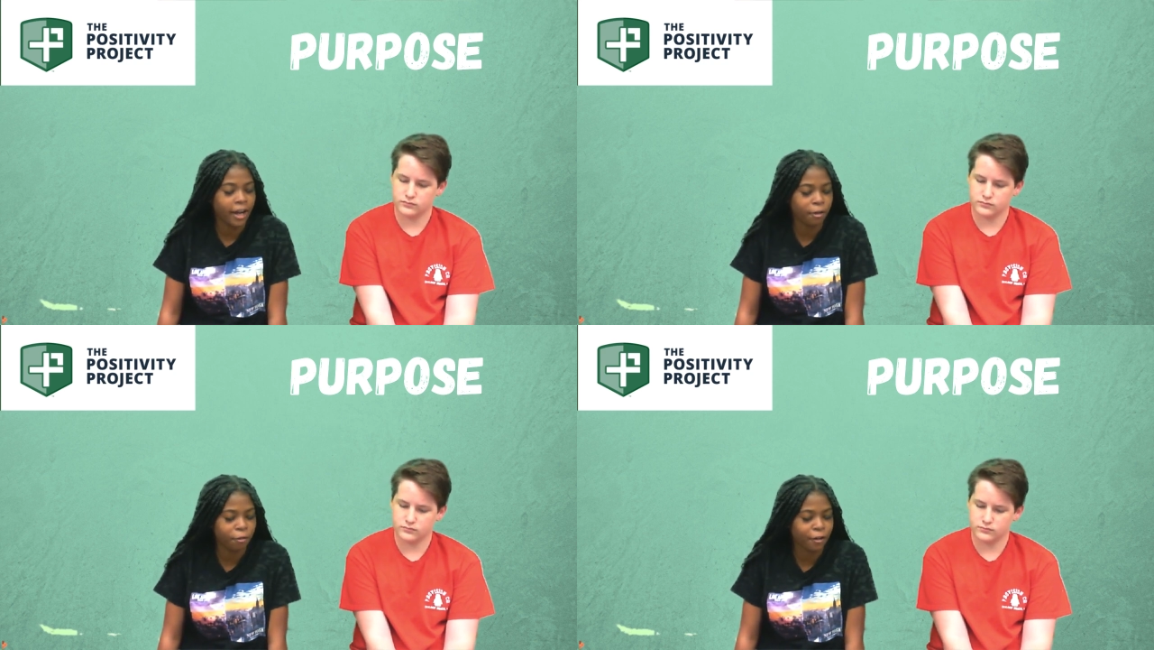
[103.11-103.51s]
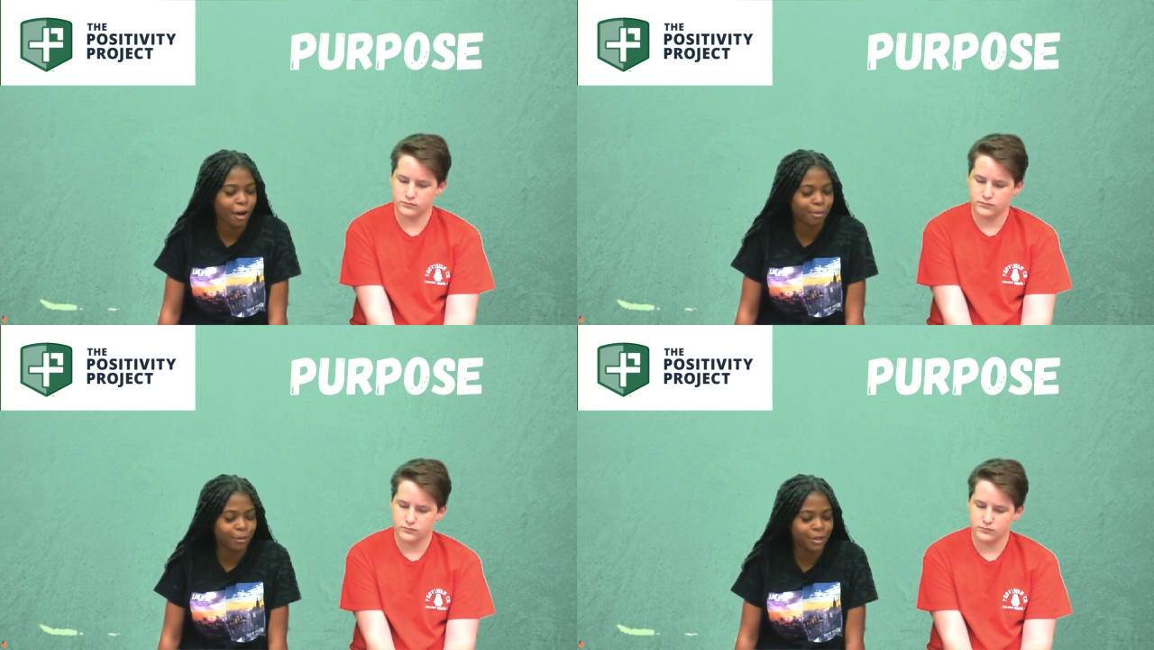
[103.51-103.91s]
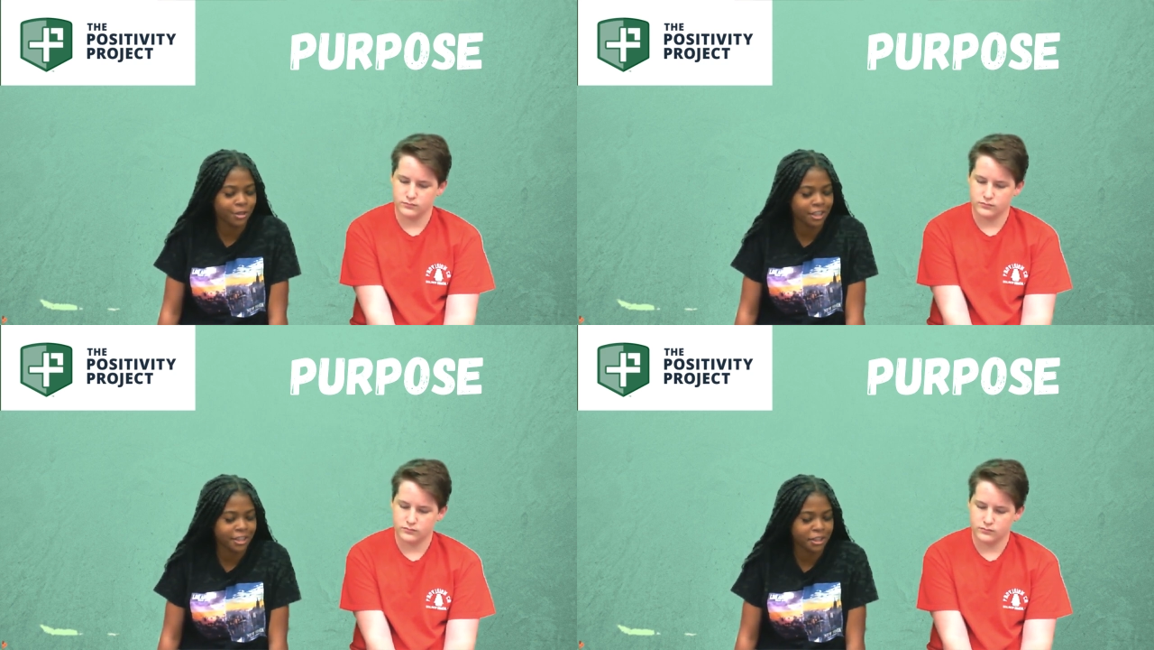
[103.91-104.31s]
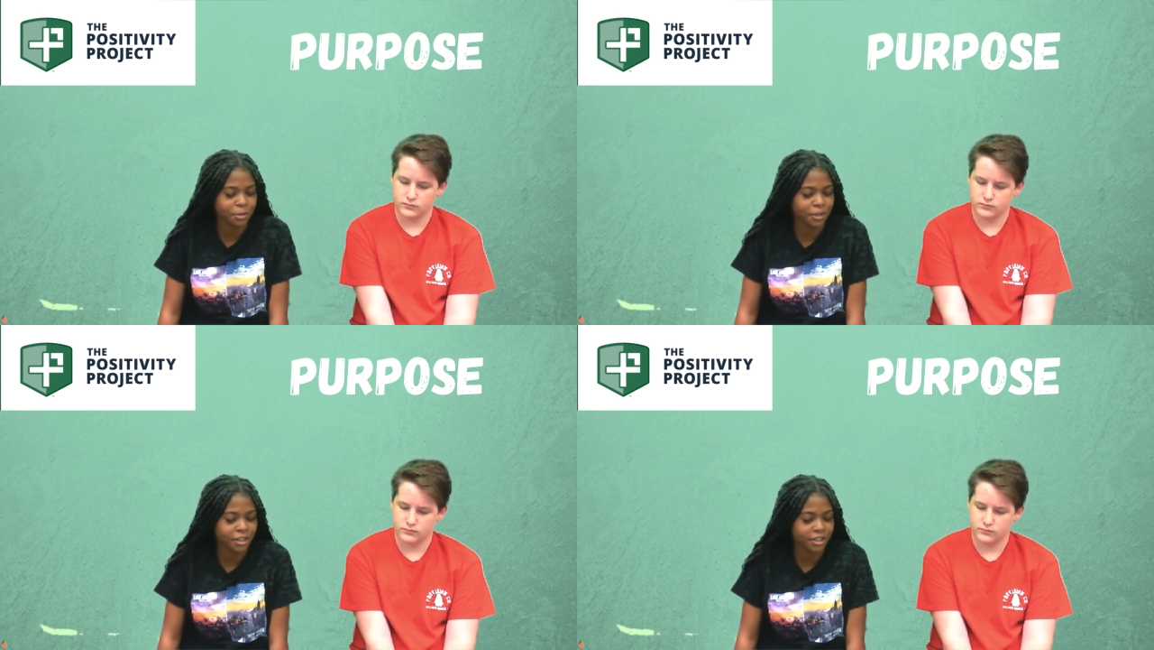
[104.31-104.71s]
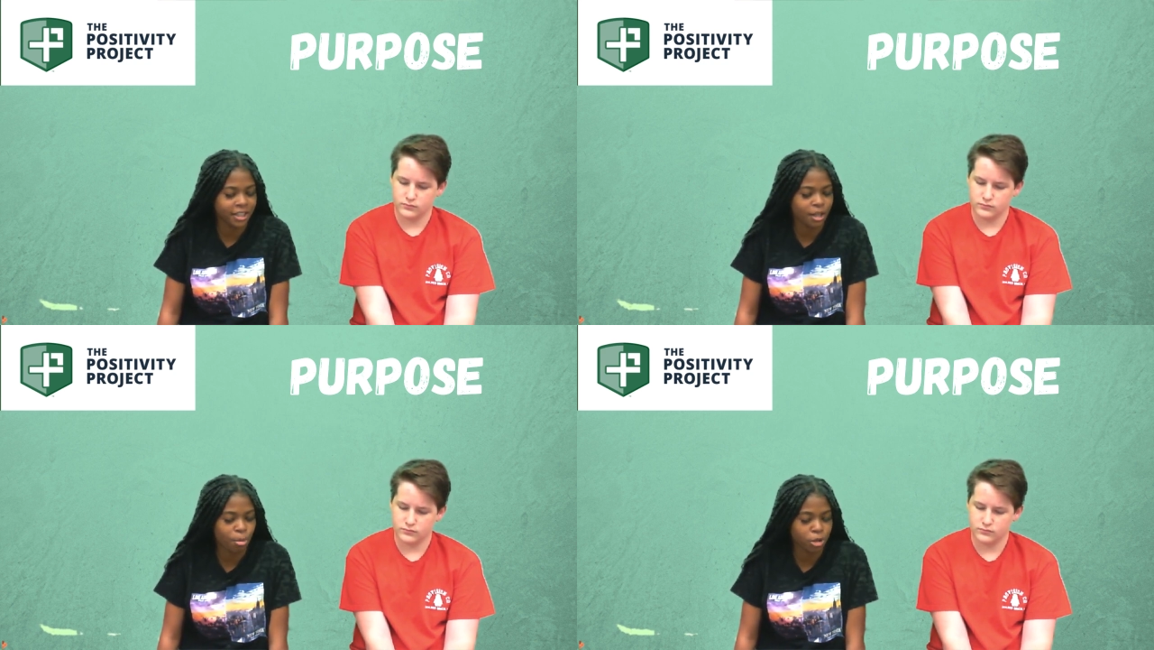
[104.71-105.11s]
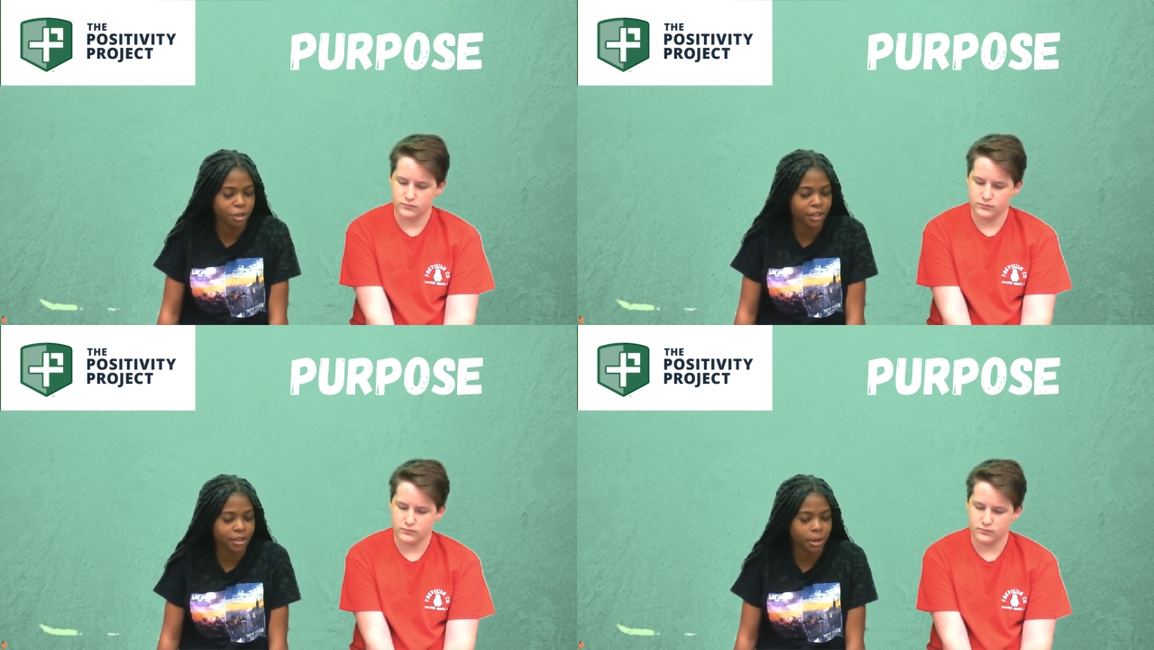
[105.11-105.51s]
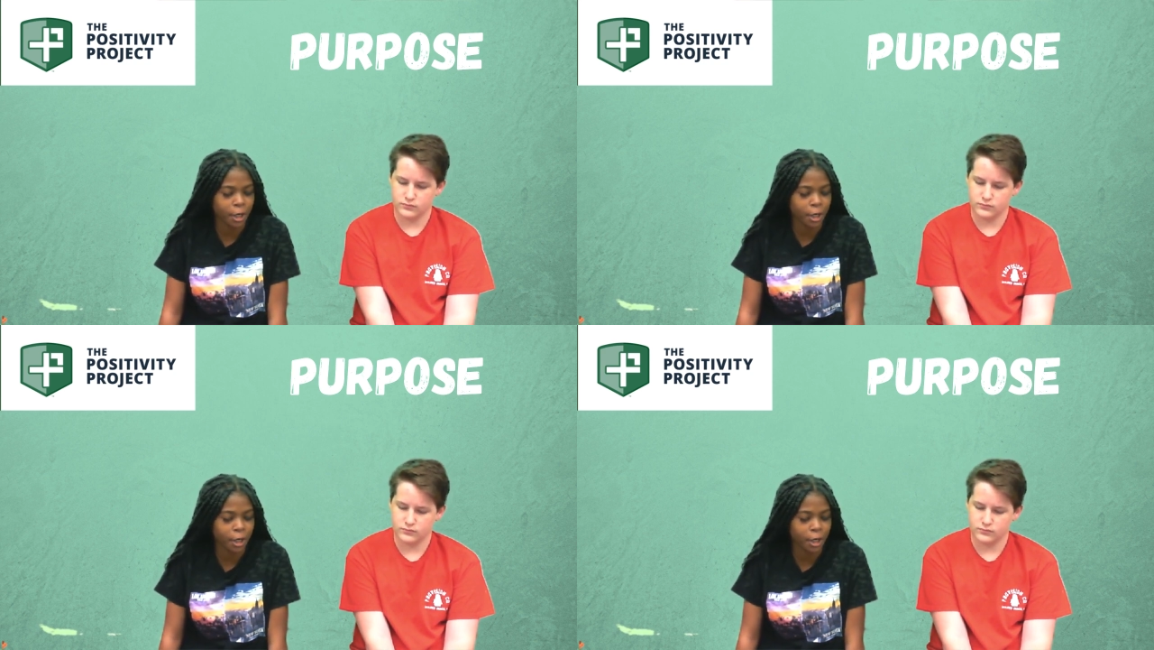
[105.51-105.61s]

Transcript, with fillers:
Speaker 1: out for opportunities where you can demonstrate the